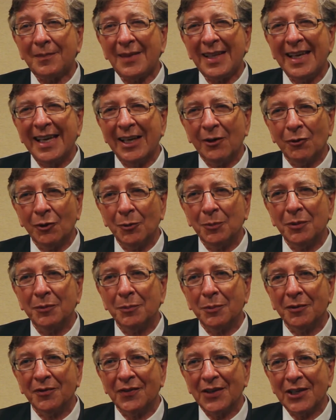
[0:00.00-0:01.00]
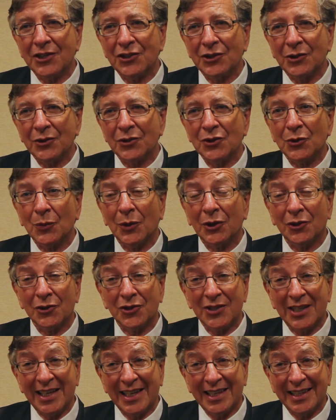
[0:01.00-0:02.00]
a group of professionals who
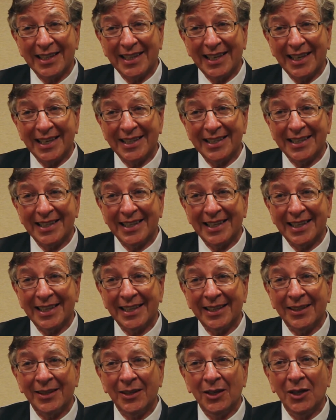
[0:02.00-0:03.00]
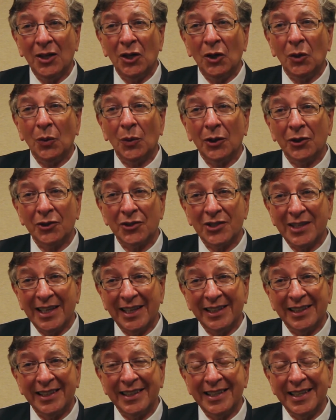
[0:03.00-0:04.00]
understand the ADA, who
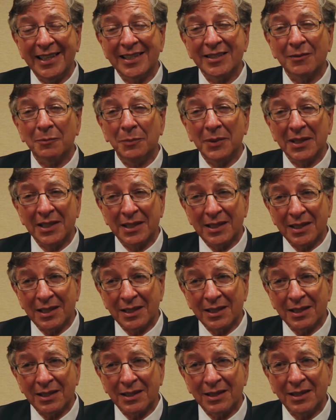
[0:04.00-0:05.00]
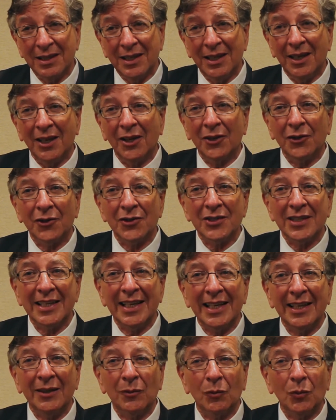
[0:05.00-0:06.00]
understand the needs of business,
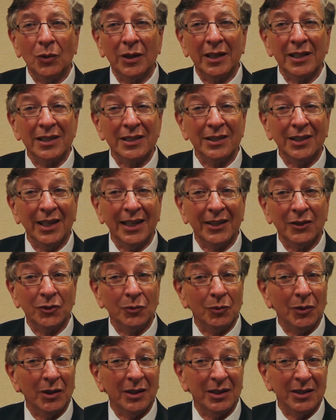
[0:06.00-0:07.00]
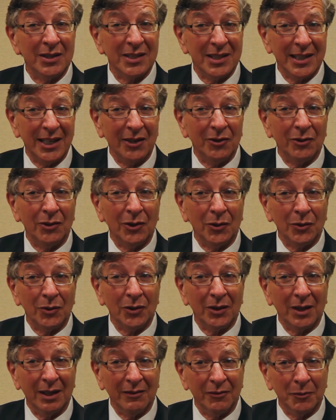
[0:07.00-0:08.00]
understand what it's like to run a state or local
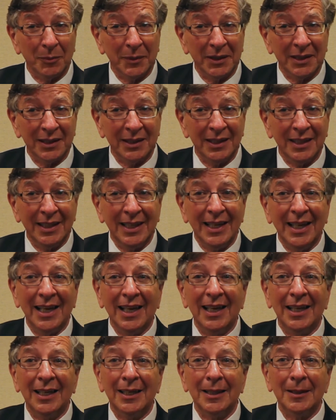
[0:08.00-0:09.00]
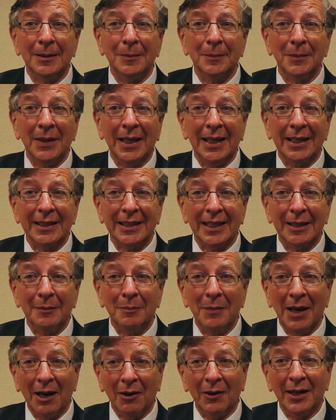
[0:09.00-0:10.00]
government, and can
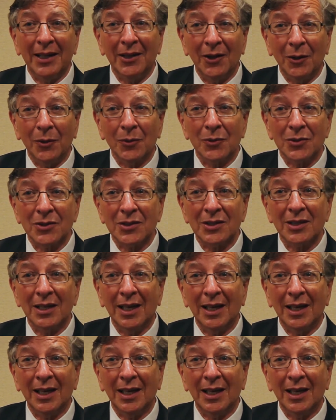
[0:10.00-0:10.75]
marry those